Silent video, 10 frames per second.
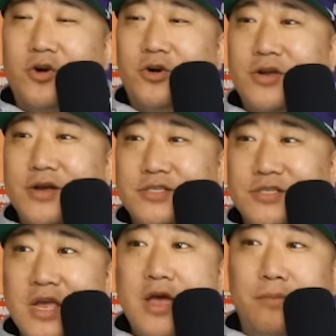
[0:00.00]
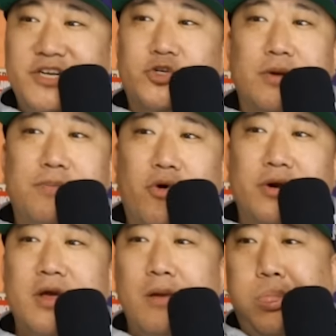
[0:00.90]
and Kirk Cousins. Bleacher
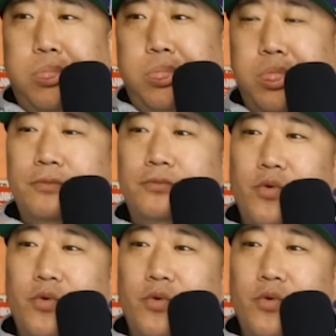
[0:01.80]
Report, pfft,